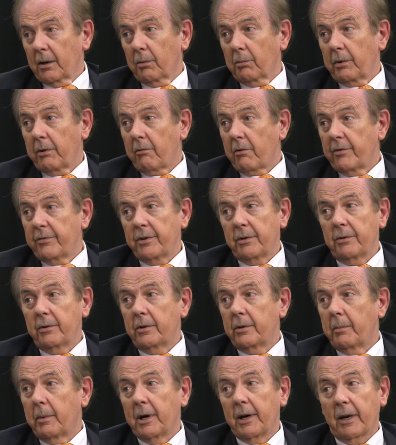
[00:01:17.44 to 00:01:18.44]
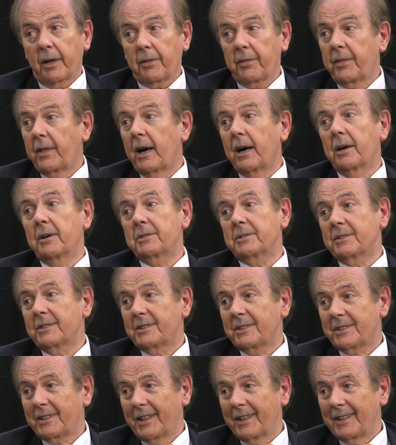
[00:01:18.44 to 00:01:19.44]
We reviewed about
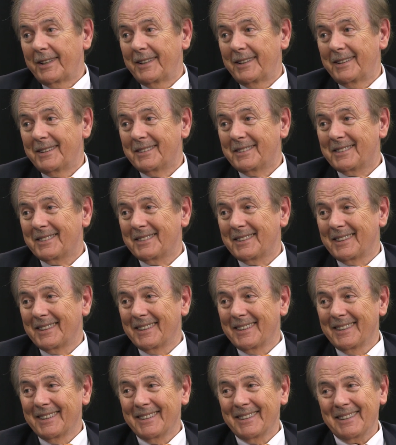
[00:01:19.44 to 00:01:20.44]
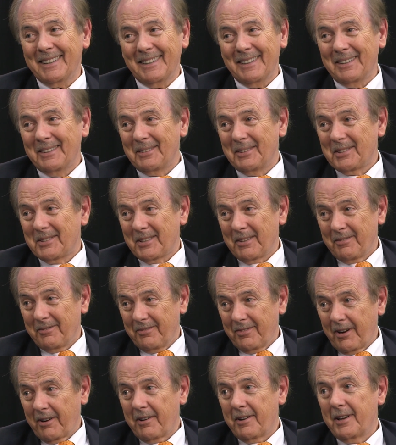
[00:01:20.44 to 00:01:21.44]
1,000 studies. It was a
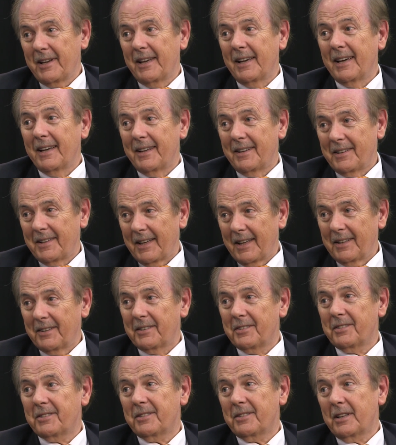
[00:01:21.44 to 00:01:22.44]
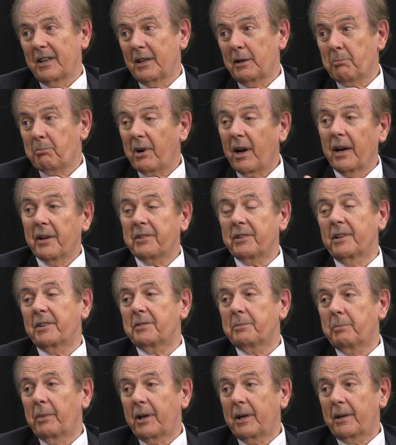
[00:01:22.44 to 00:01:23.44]
very intense
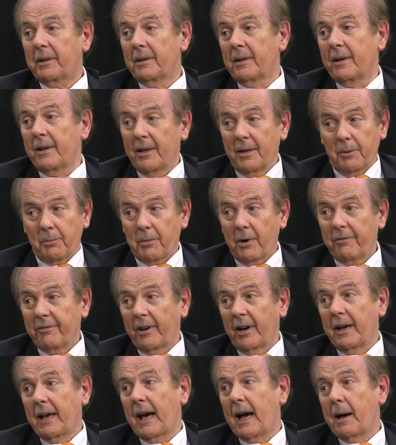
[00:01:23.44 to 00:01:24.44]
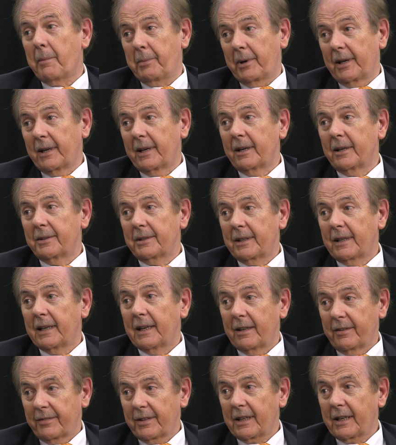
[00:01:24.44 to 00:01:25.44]
process, but we're very happy now to
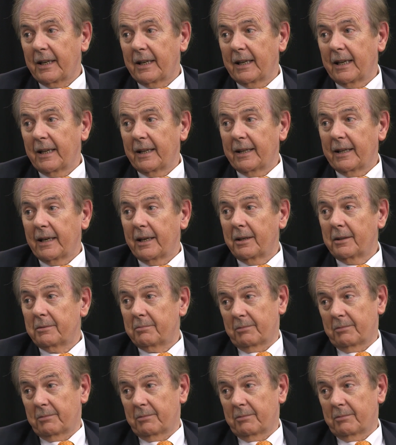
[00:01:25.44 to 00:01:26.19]
have the guideline out.